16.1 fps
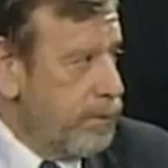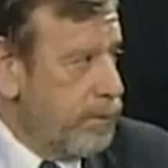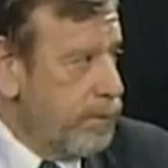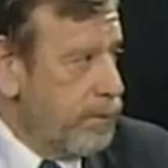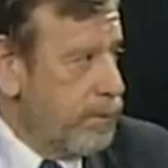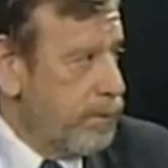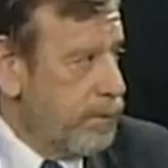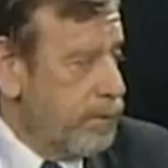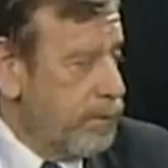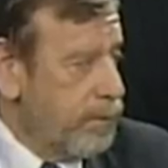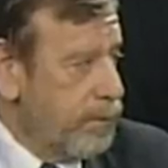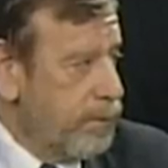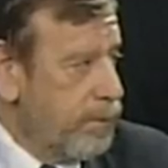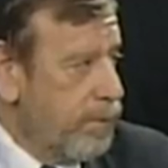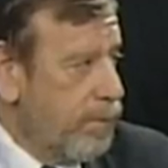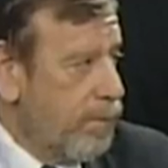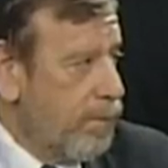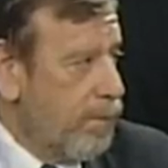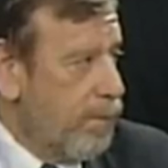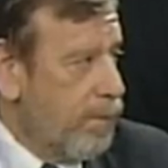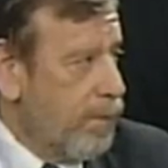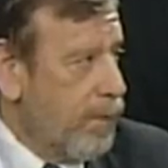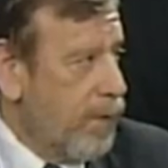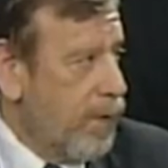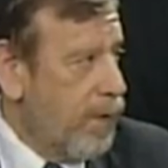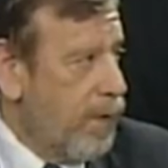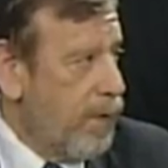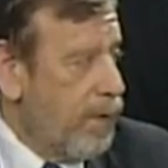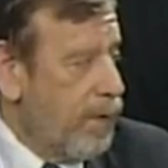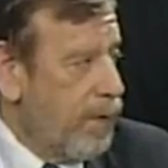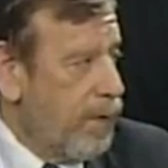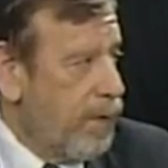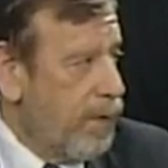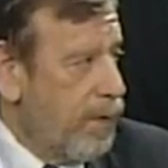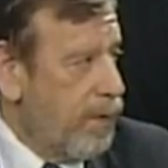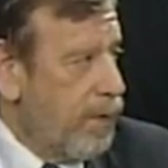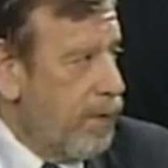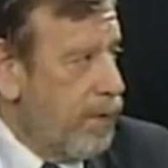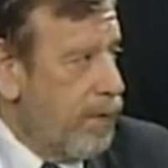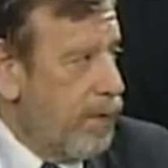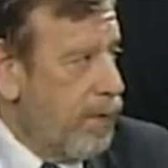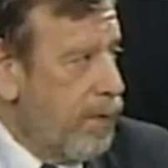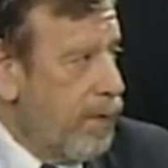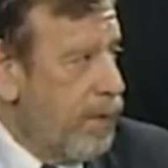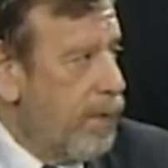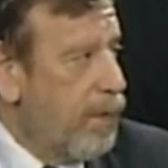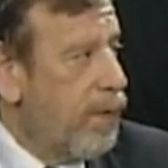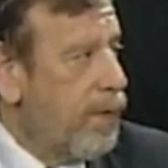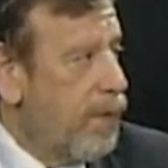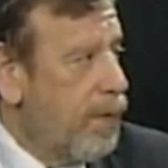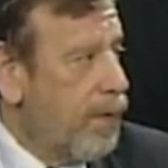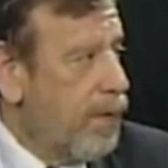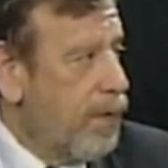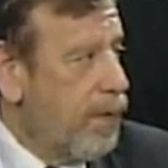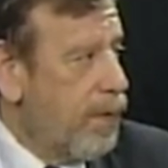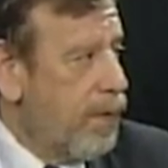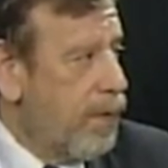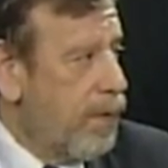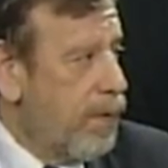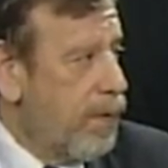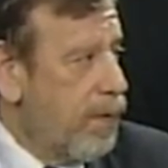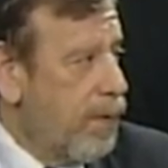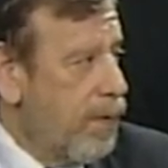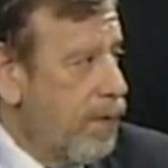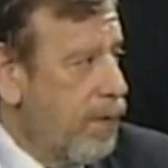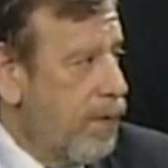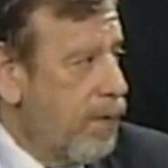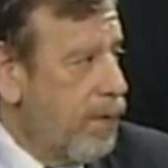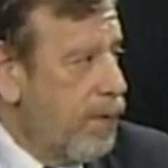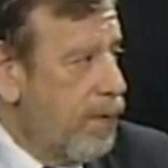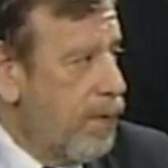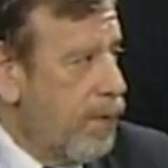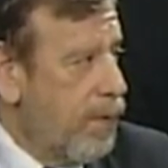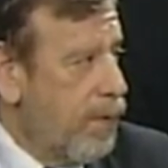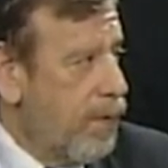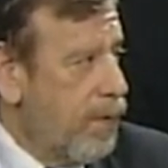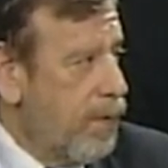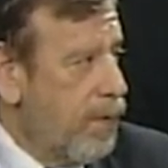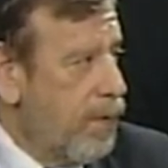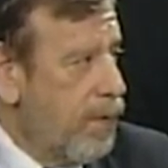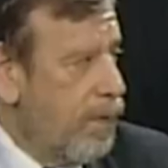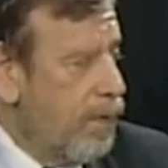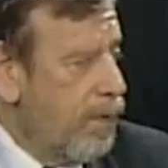[no speech]